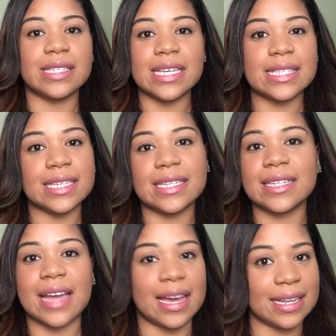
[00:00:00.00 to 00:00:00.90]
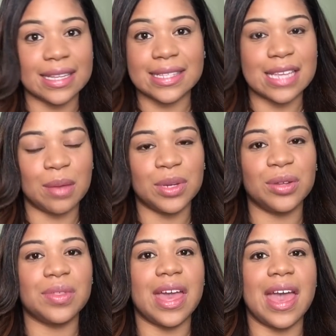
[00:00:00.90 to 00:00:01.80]
season. I didn't get the time to
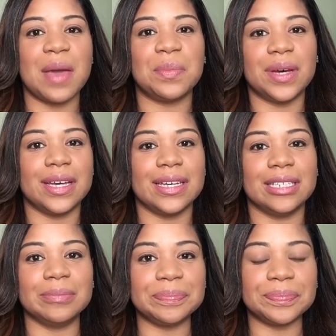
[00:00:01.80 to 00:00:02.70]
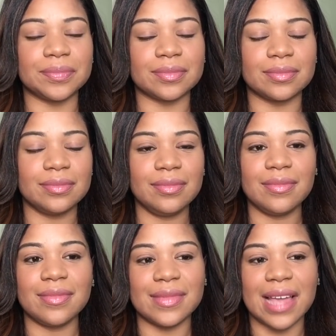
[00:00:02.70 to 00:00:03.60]
do that, but
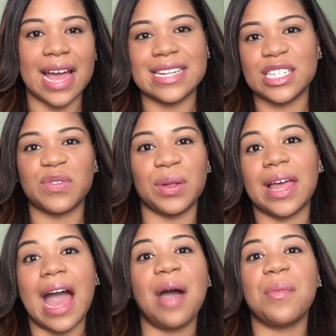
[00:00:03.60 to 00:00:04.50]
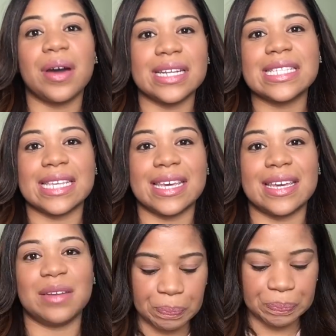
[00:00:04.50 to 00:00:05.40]
I just felt like I want to see
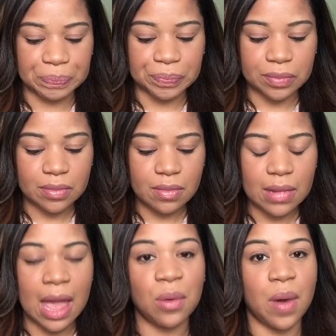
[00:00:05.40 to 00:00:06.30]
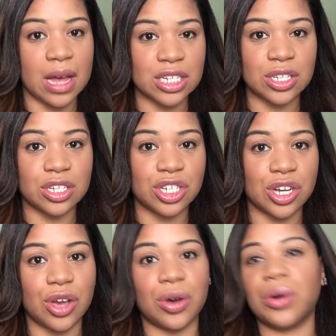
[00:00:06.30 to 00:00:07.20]
it. I watched the
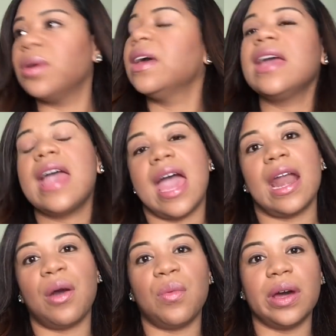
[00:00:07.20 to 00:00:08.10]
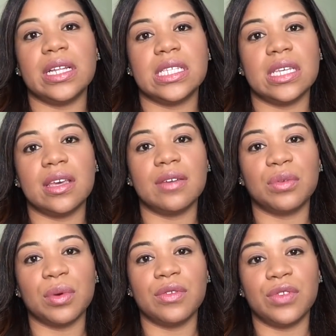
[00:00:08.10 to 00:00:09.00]
show and I wanted to give a
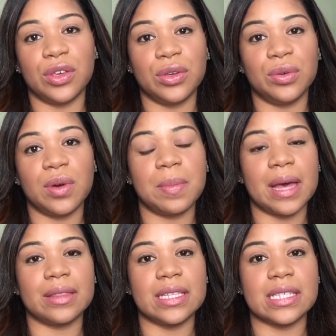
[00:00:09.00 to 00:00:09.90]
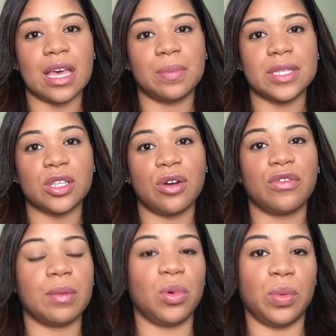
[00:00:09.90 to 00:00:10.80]
review about this episode
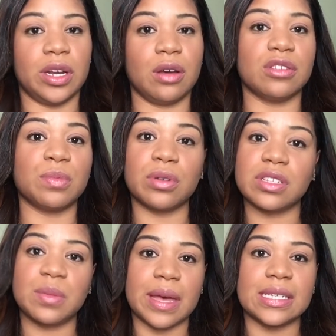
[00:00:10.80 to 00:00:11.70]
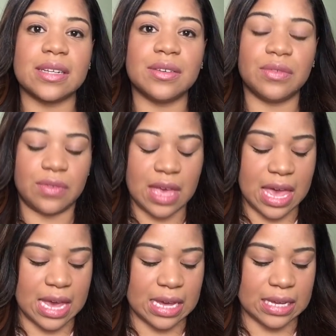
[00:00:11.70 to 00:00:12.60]
from a widow's perspective,
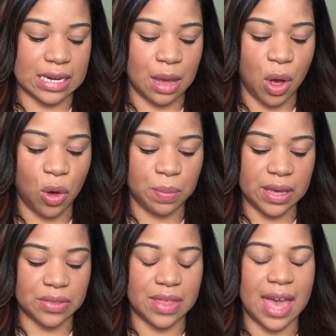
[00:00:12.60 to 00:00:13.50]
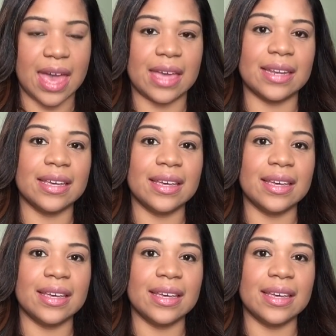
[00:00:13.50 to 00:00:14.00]
and I'm hoping that